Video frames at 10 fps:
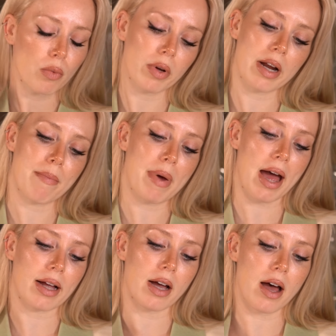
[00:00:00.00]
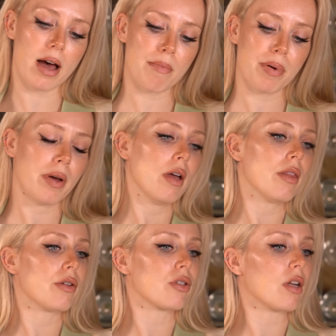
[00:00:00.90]
When I back up,
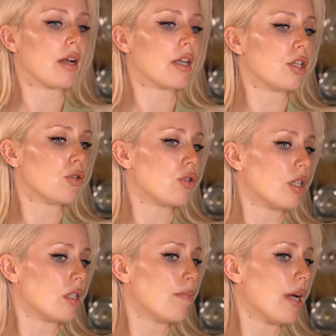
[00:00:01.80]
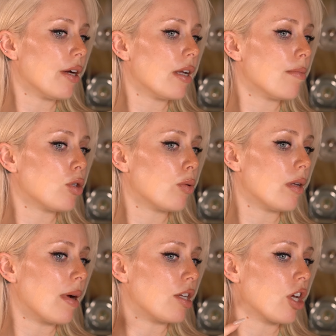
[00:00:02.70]
there's not a huge disparity
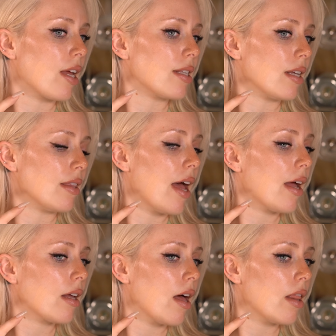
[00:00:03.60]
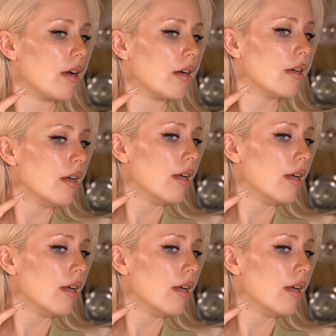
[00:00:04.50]
between my chest and that color.